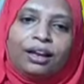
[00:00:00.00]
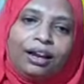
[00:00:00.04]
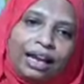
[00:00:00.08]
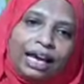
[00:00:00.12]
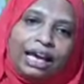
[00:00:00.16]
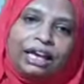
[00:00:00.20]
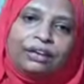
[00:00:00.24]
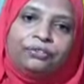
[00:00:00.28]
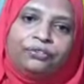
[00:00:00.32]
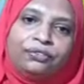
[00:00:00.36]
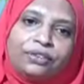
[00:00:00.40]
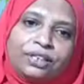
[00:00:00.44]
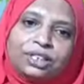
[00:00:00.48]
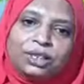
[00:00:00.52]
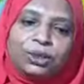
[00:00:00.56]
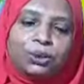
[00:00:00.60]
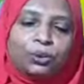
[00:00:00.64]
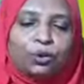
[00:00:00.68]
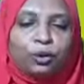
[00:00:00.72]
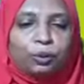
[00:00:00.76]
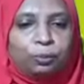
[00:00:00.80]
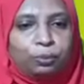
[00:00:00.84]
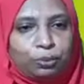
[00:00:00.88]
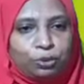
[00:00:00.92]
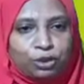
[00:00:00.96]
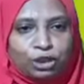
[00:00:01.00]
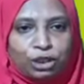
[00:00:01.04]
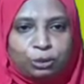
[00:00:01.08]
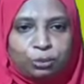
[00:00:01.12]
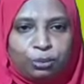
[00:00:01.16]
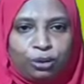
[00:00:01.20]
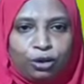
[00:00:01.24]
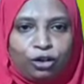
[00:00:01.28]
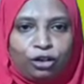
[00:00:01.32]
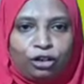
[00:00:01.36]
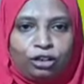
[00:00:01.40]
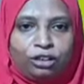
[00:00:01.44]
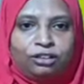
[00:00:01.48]
Life is not
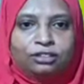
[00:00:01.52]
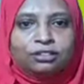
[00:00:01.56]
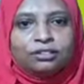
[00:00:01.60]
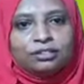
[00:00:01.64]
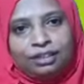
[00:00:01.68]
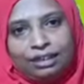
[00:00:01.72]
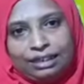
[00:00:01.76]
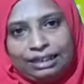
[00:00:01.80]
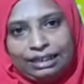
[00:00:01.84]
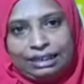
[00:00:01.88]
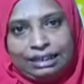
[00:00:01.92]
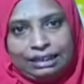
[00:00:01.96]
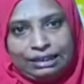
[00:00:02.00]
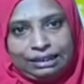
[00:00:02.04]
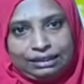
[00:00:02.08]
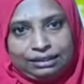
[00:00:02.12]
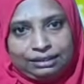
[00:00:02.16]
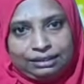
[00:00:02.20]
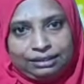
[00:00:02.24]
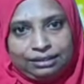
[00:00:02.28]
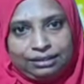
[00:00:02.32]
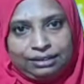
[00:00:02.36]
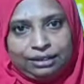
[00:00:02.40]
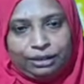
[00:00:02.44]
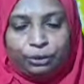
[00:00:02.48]
possible on earth.